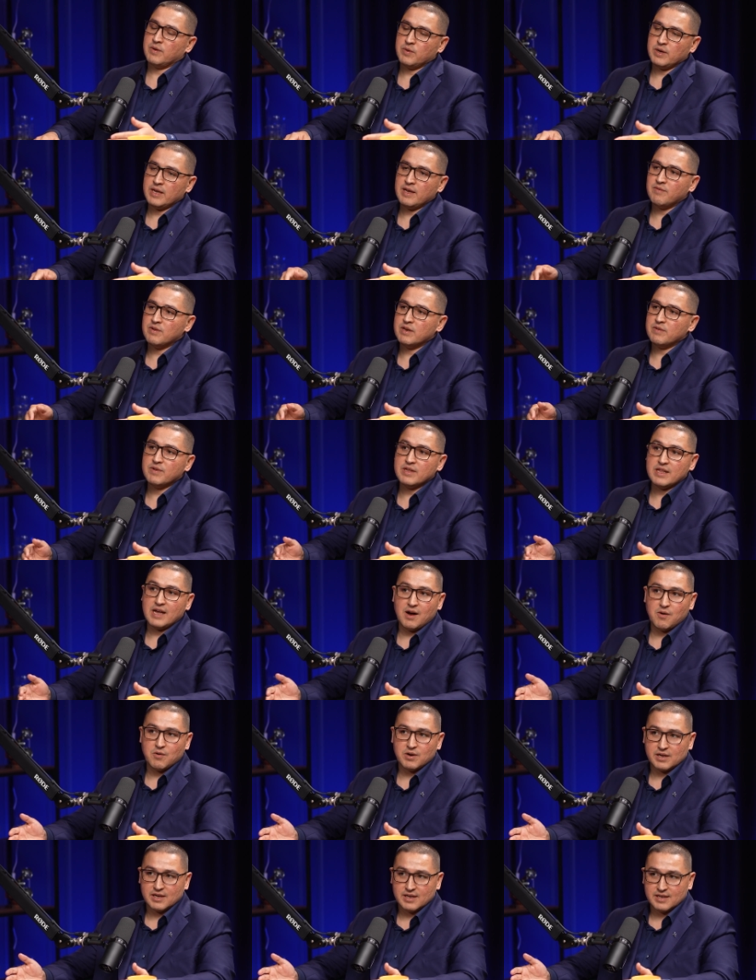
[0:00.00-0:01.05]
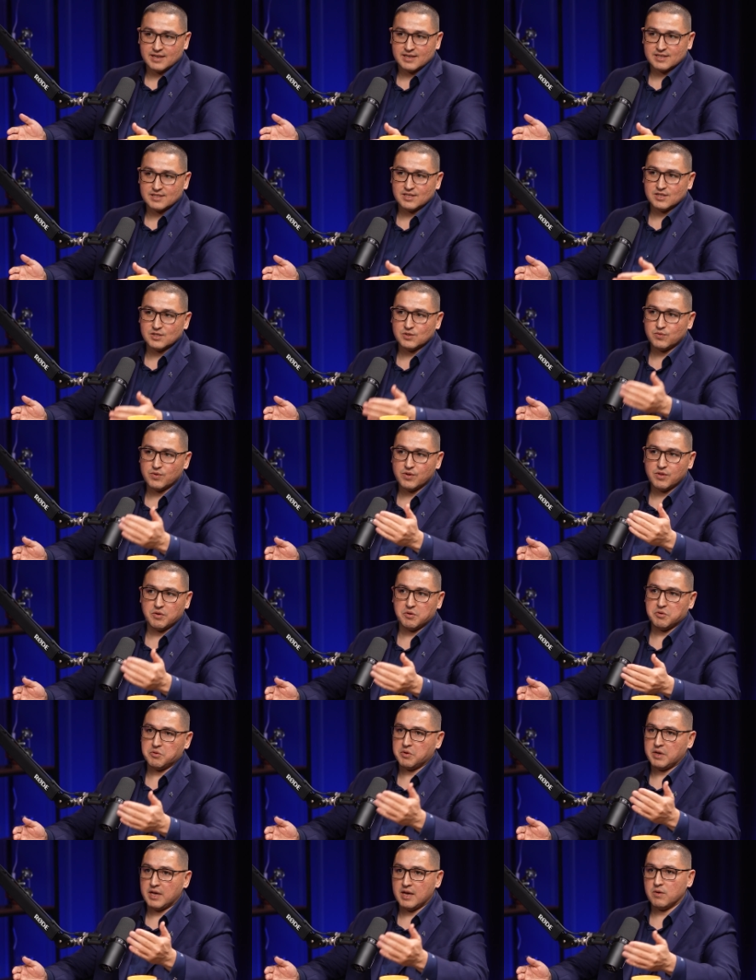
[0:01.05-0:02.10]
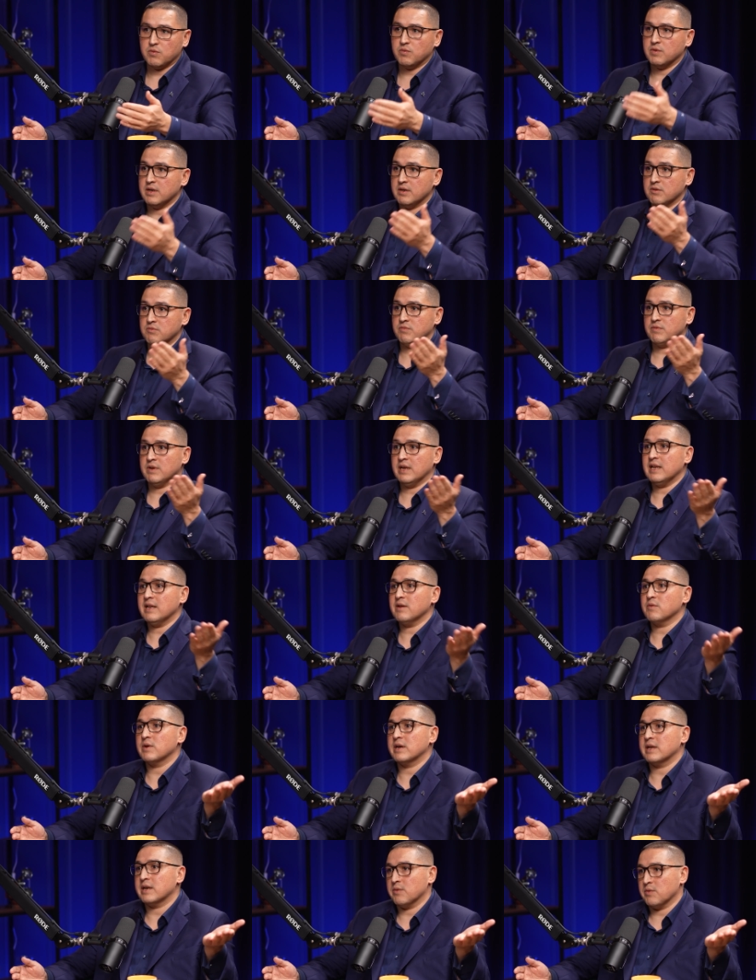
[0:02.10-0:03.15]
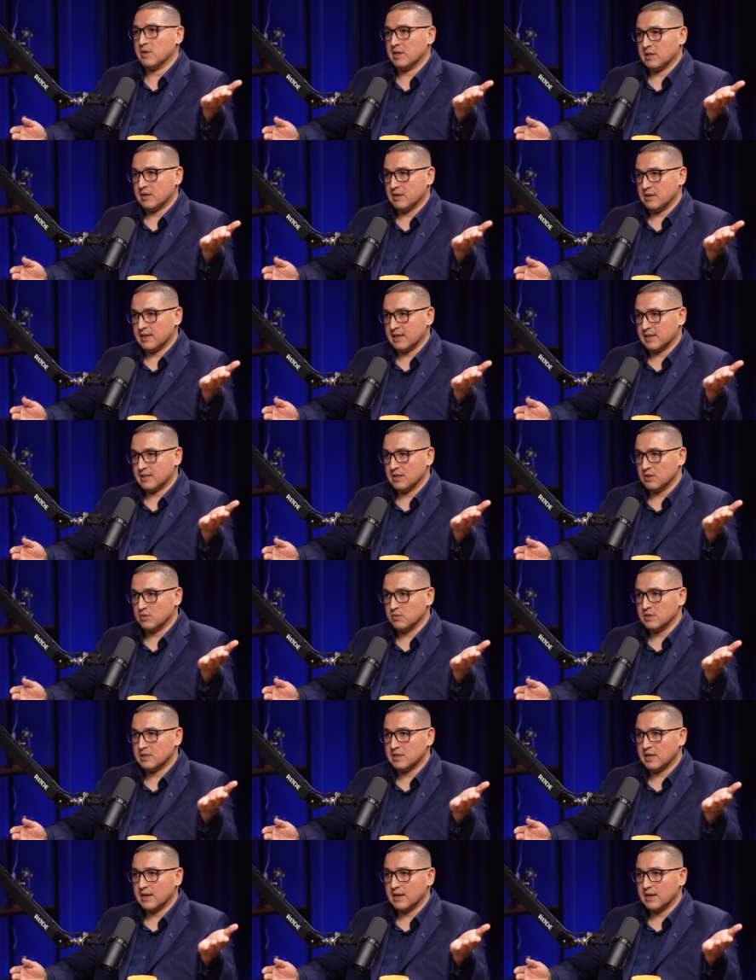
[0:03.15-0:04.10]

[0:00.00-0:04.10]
even with our connections, we thought, okay, we really very well connected with